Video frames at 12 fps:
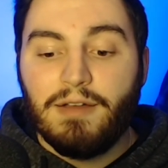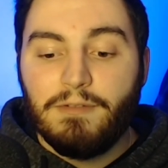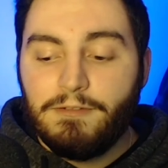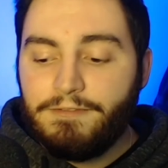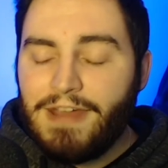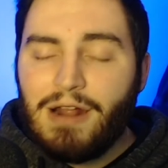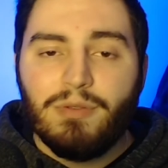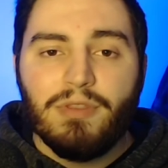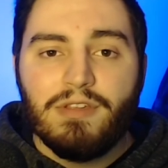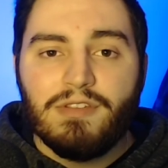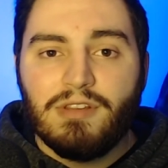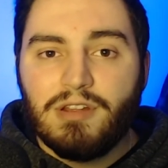found
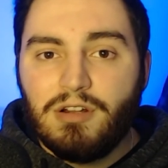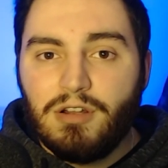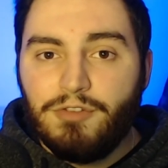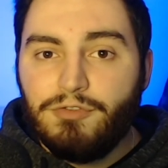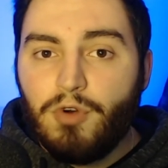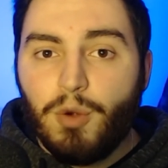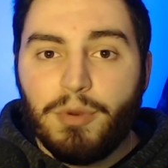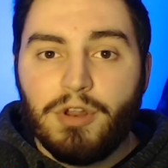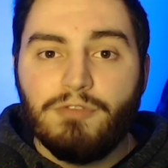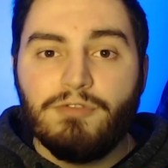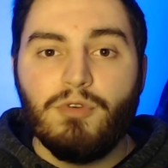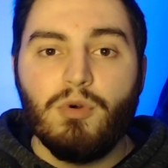this a little
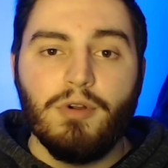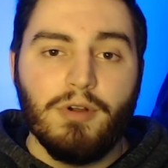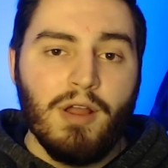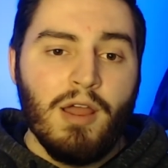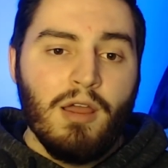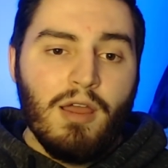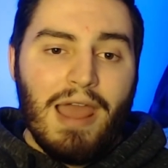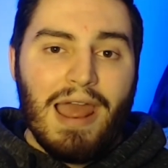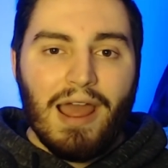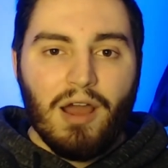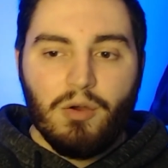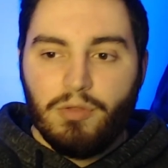informative for
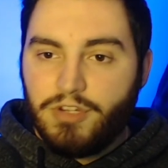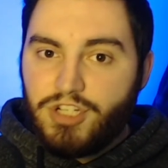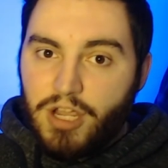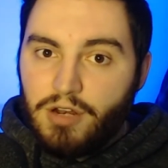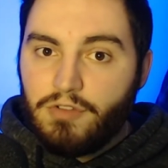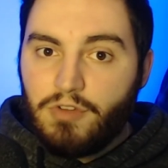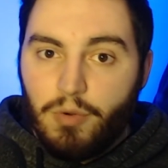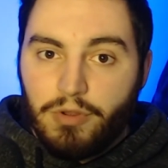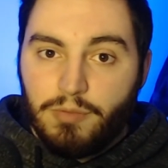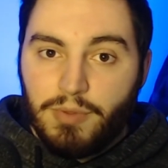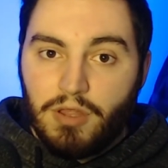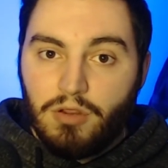how the channel's going
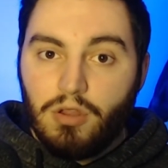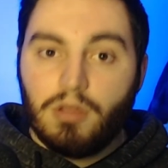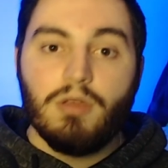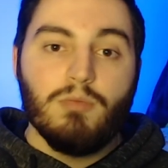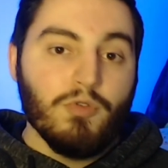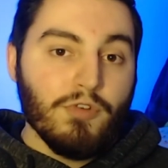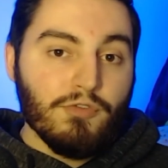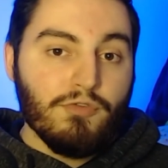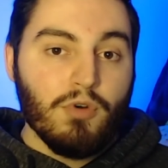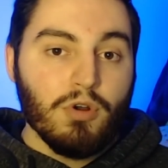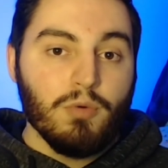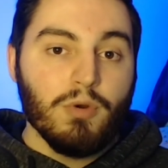to be looking moving
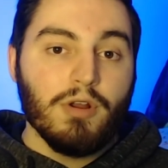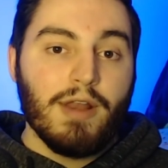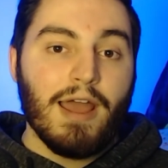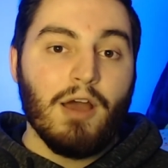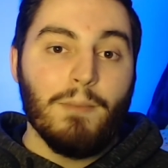forward, how